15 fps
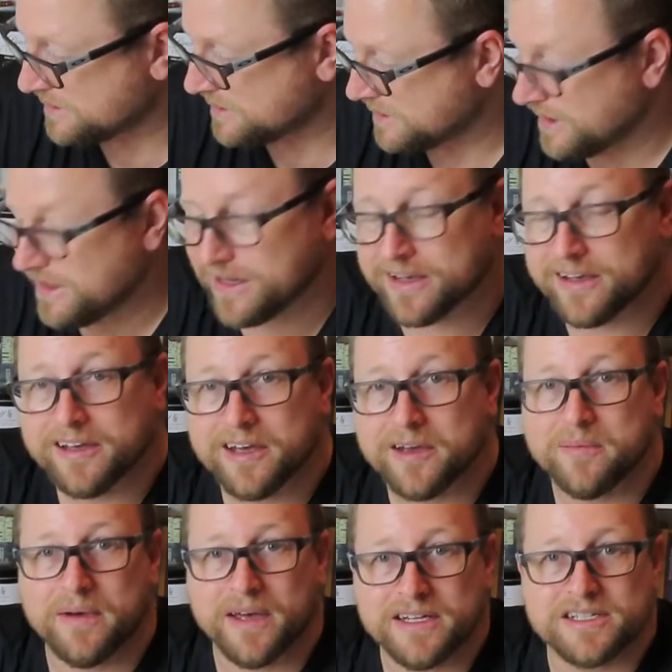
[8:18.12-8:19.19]
yeah, a
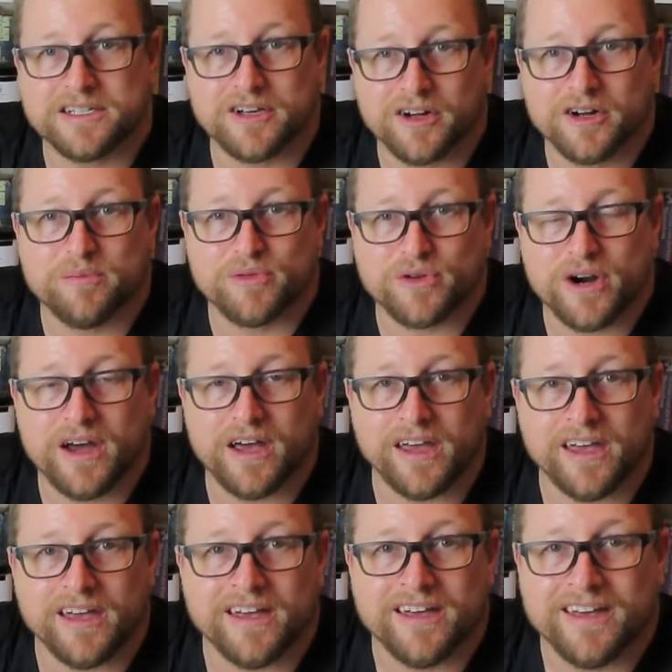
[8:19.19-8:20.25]
man's got a
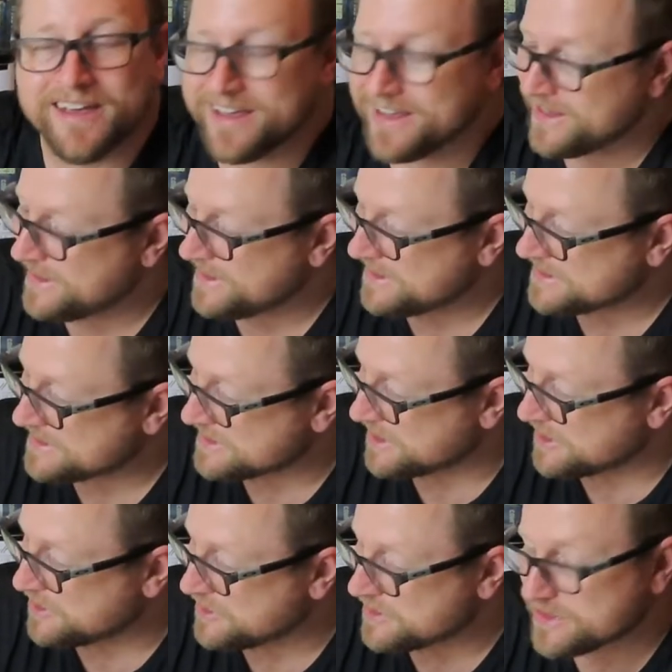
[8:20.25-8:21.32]
braai.
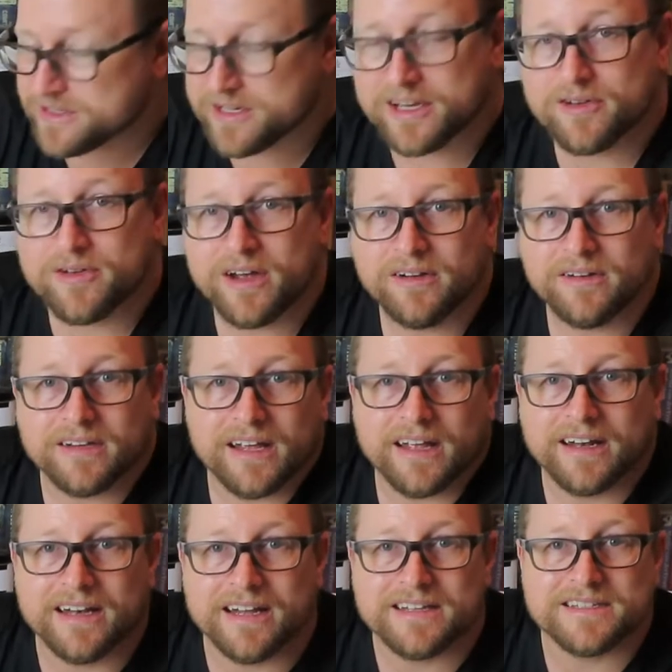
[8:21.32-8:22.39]
So stick around
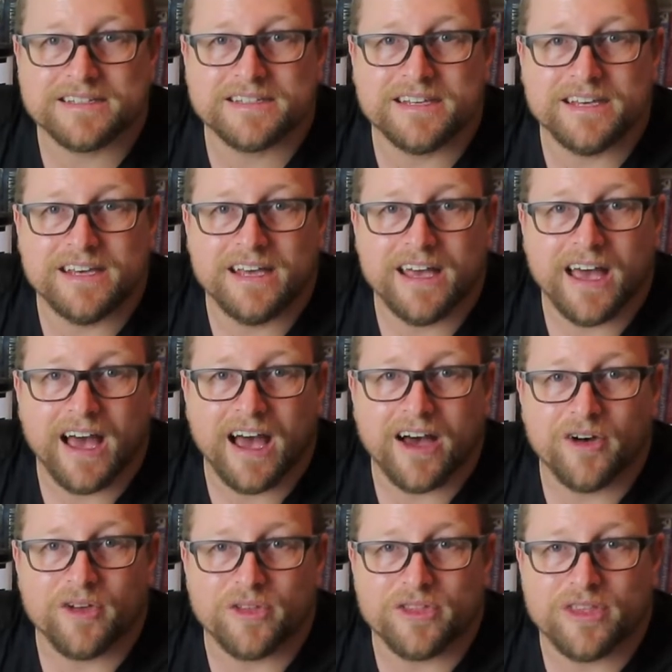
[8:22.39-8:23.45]
and let's see
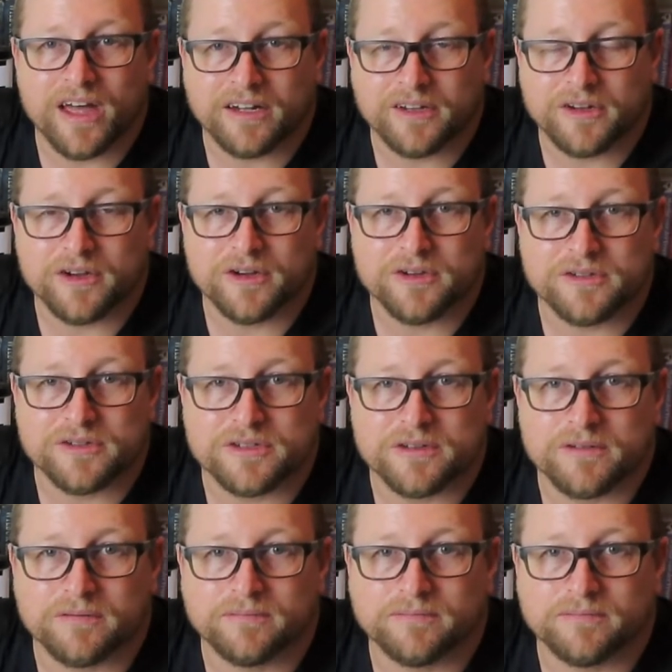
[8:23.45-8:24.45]
how that goes.